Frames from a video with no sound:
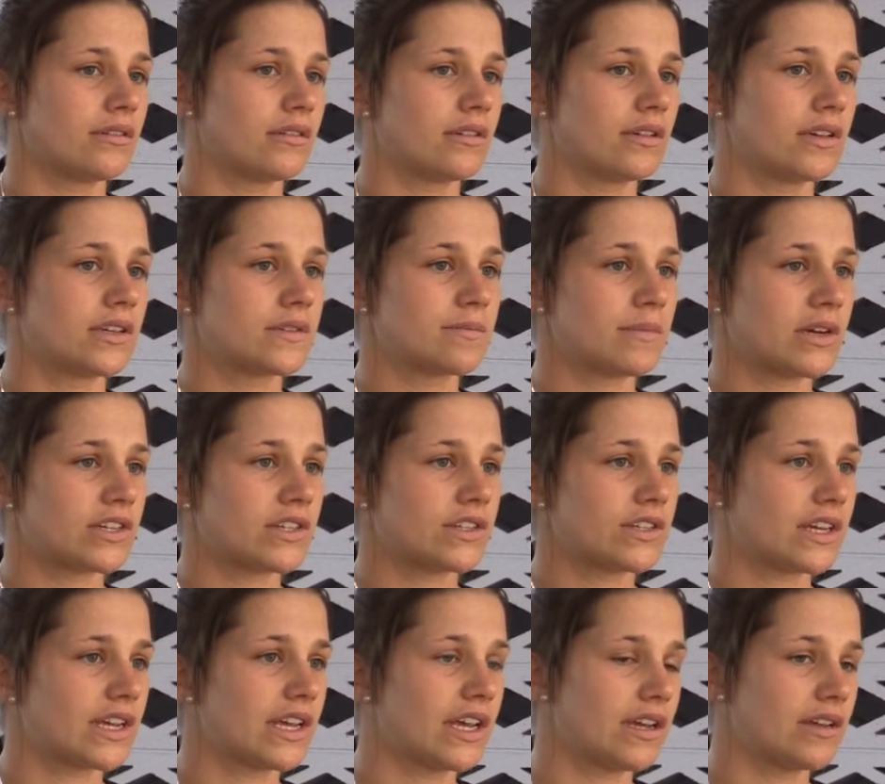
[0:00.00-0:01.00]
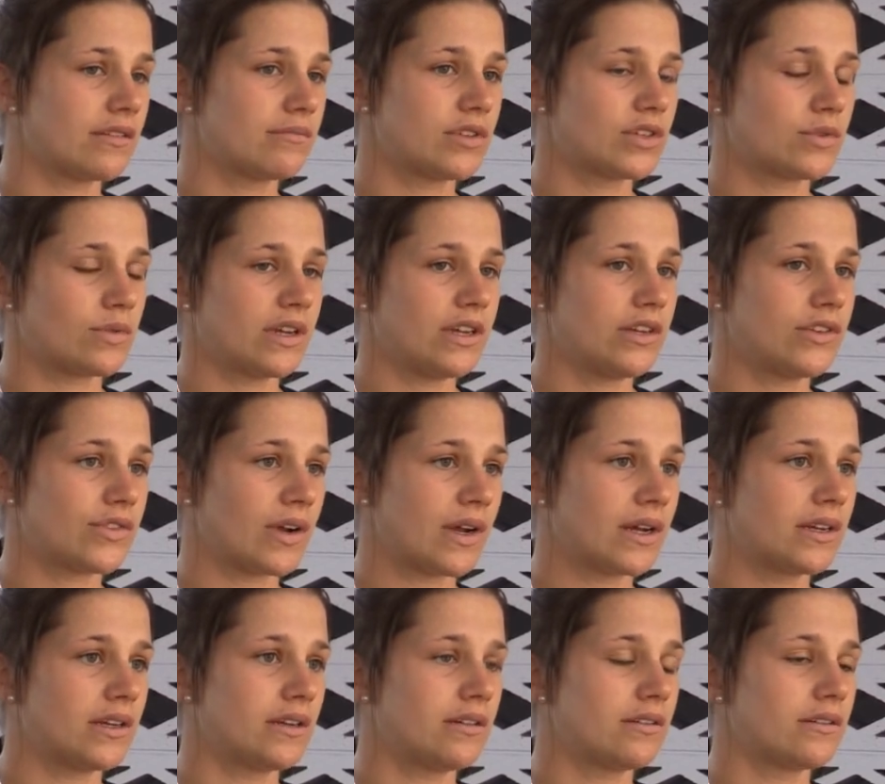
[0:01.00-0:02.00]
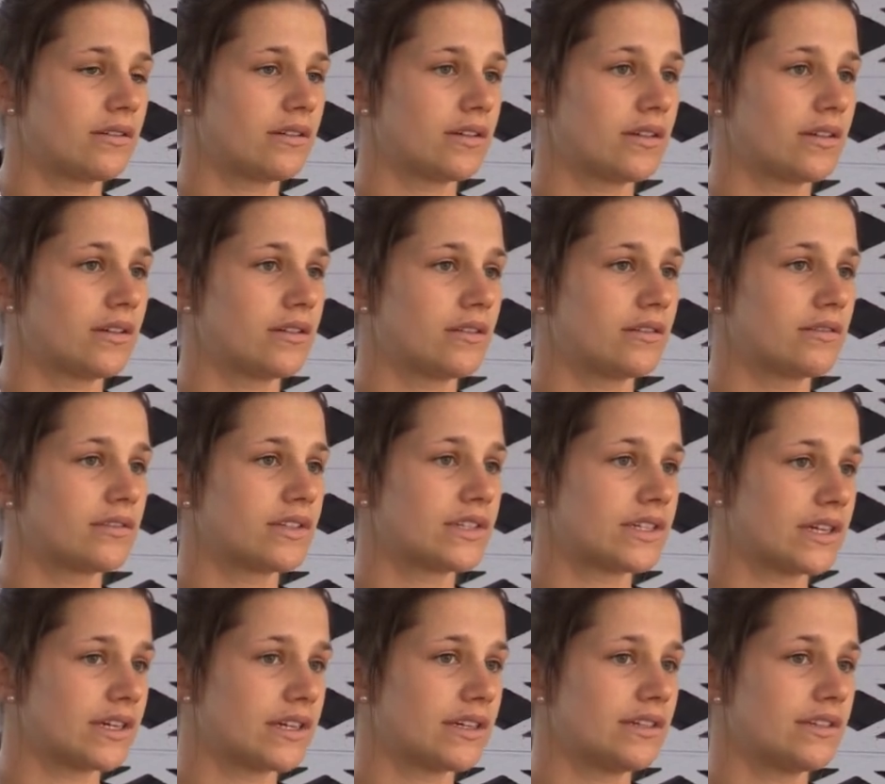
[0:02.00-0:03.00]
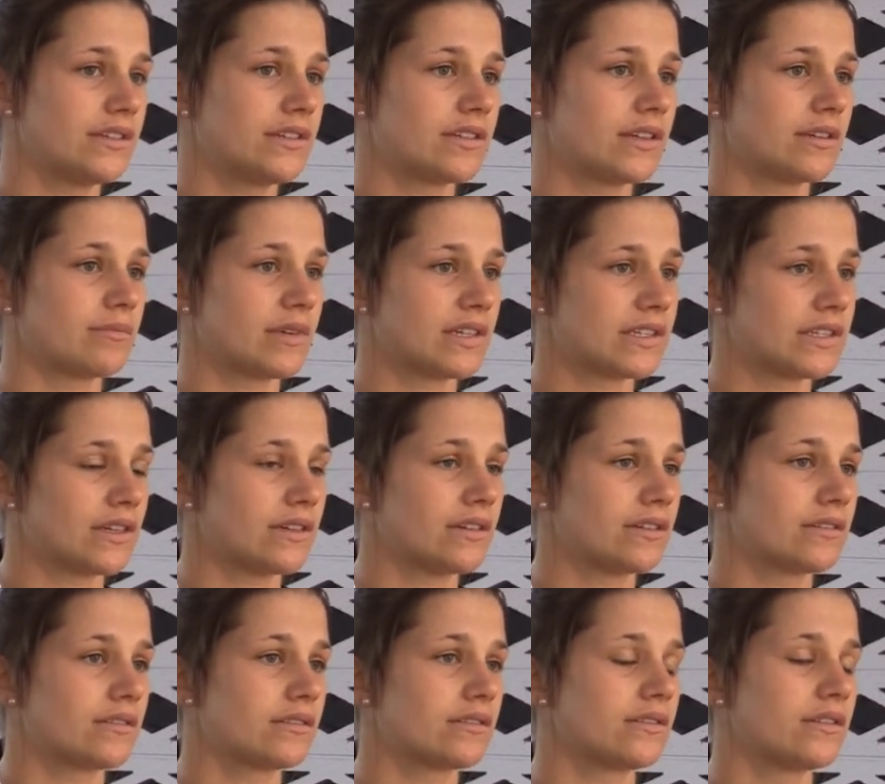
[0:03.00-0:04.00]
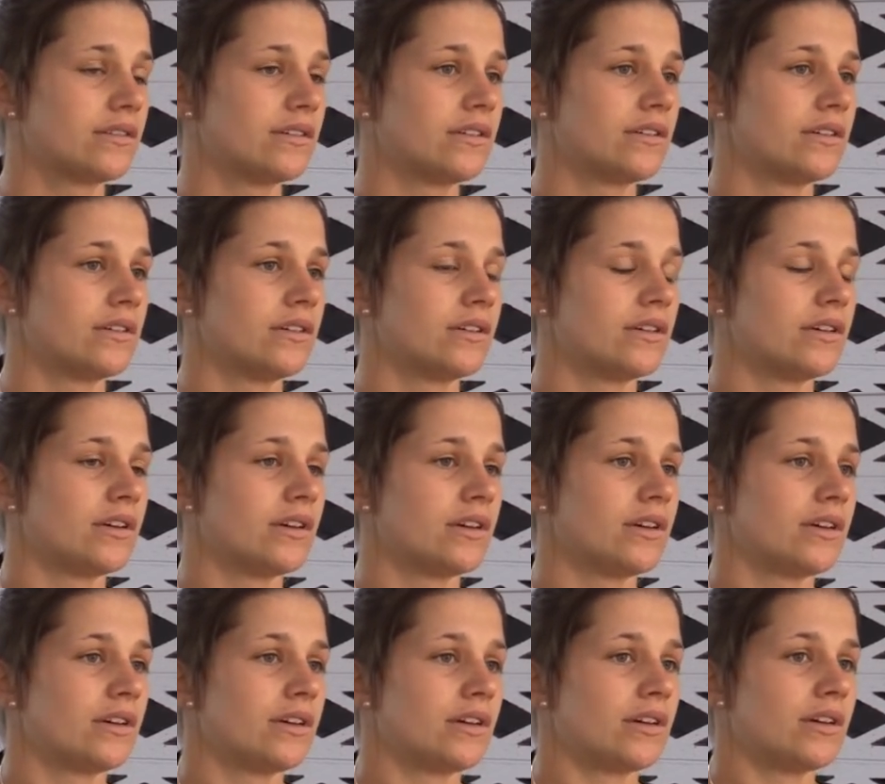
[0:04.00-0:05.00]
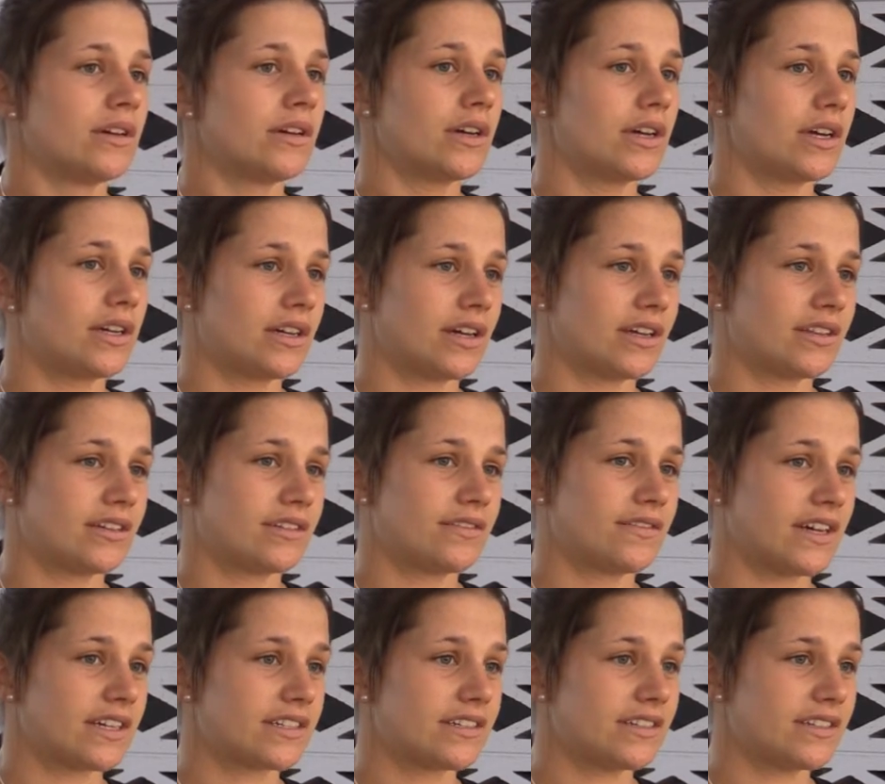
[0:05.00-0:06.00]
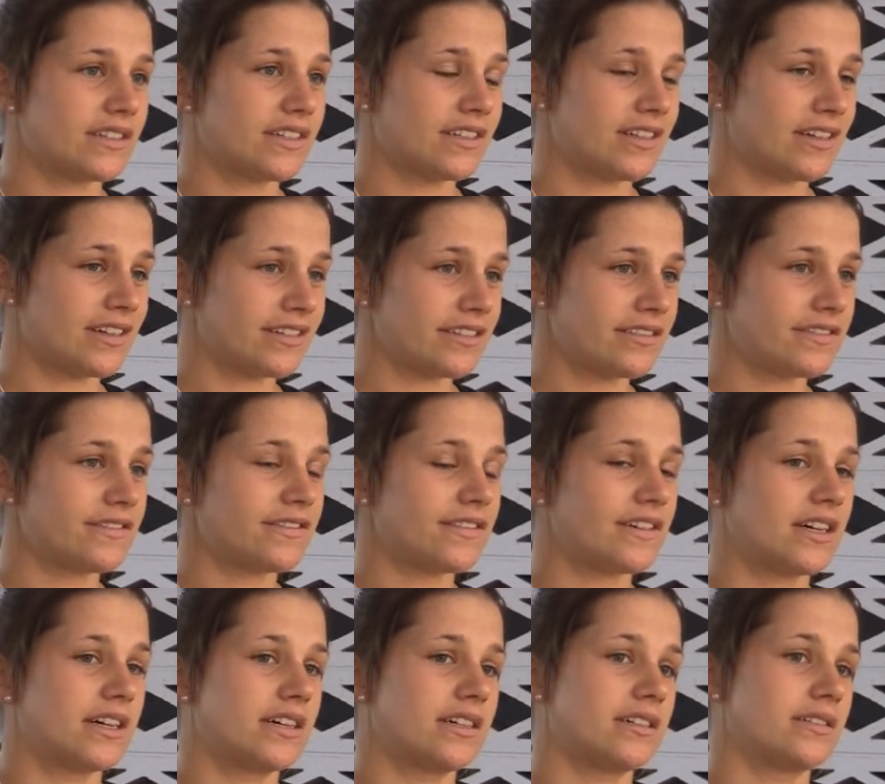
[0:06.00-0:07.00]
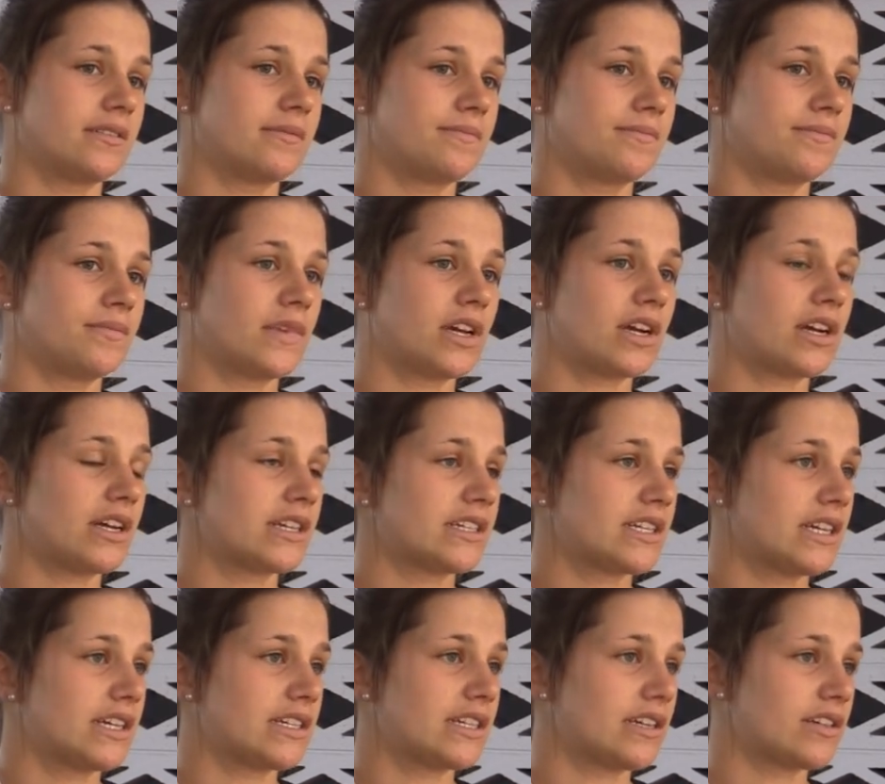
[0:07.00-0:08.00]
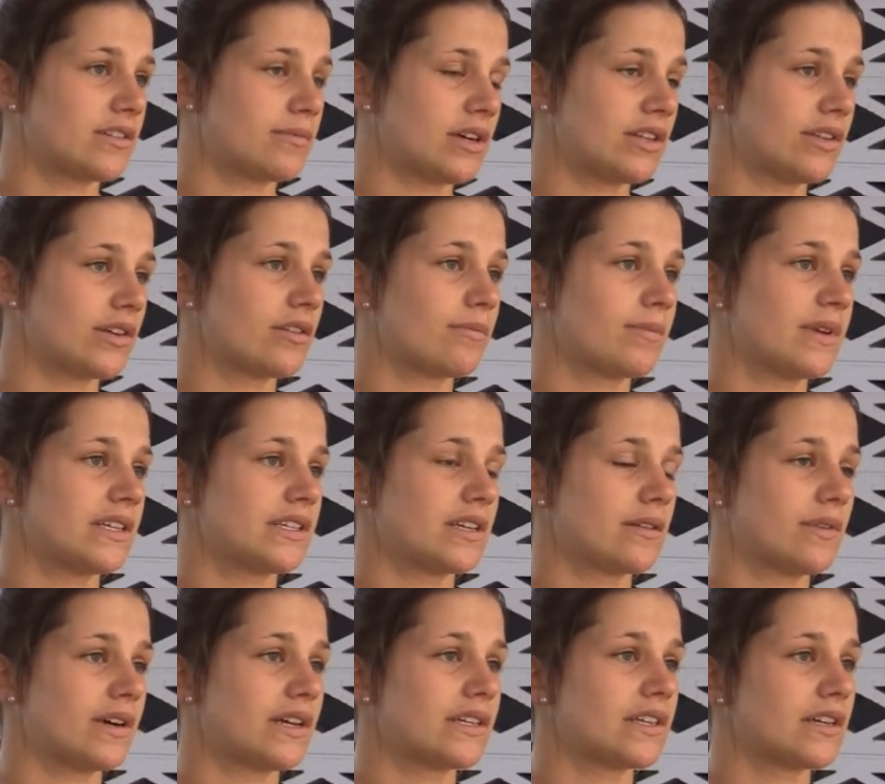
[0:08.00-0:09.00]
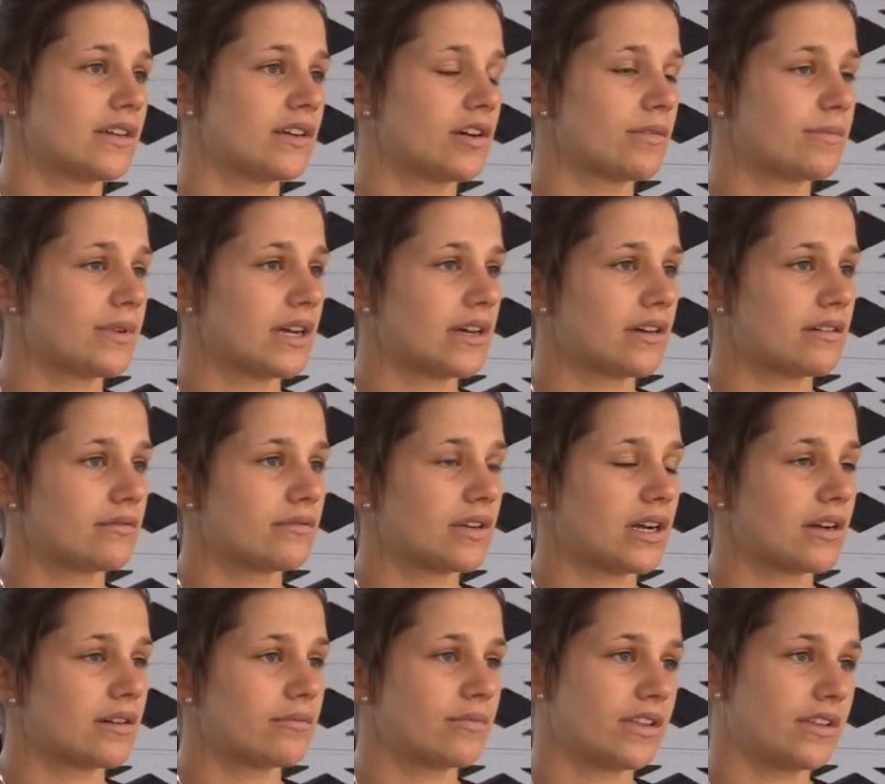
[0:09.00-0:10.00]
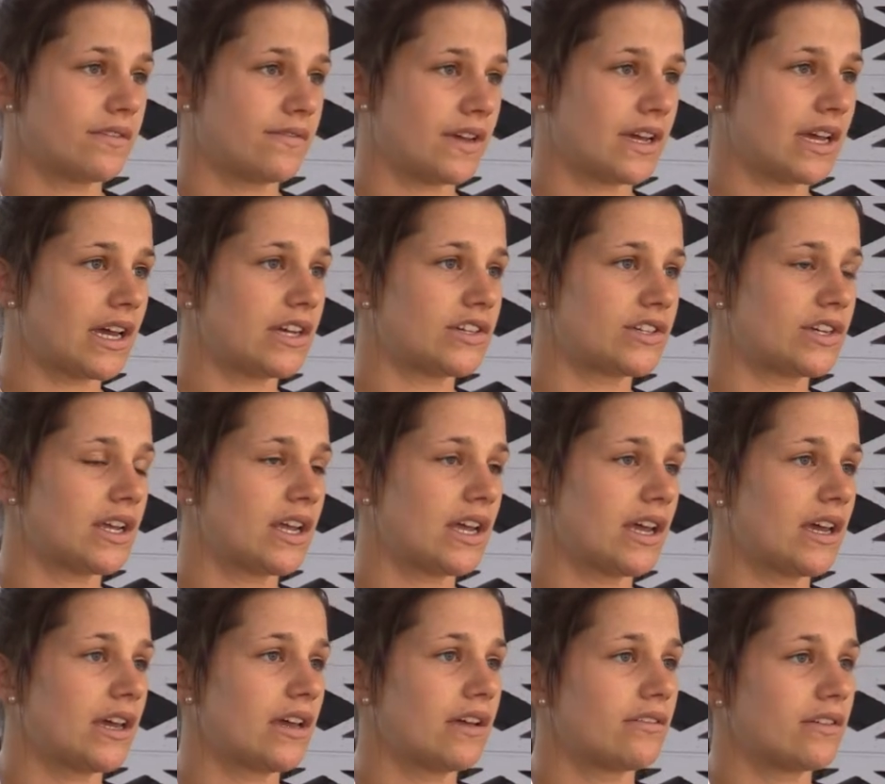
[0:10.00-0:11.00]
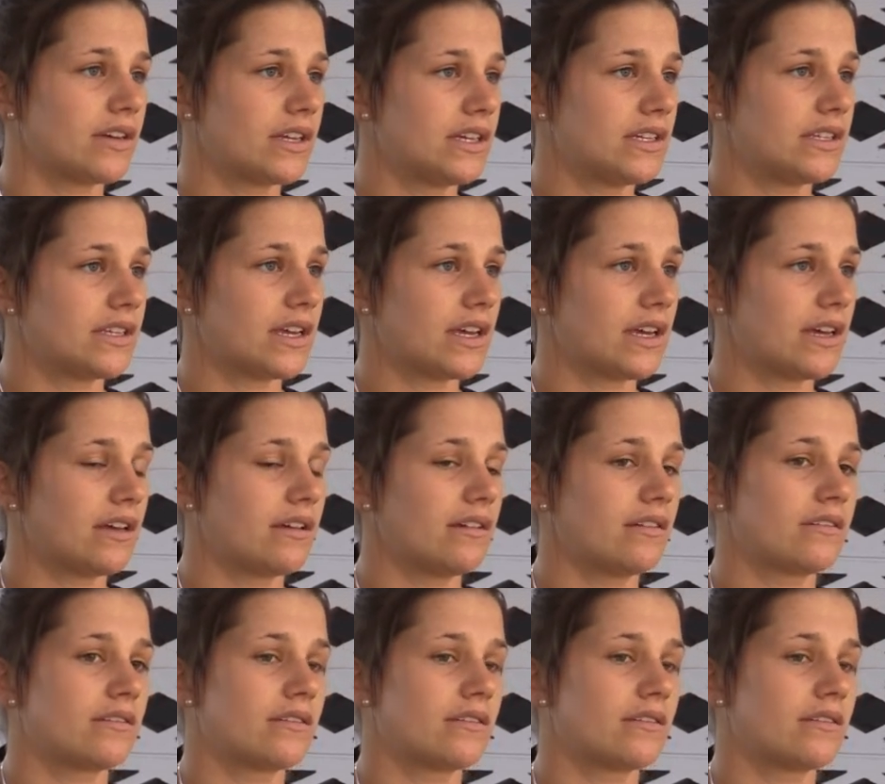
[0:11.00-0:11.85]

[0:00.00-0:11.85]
As much as I can between training and studies and my son and other factors in life, I'd like to get down to my local PCYC and help out with the vacation care and kids care,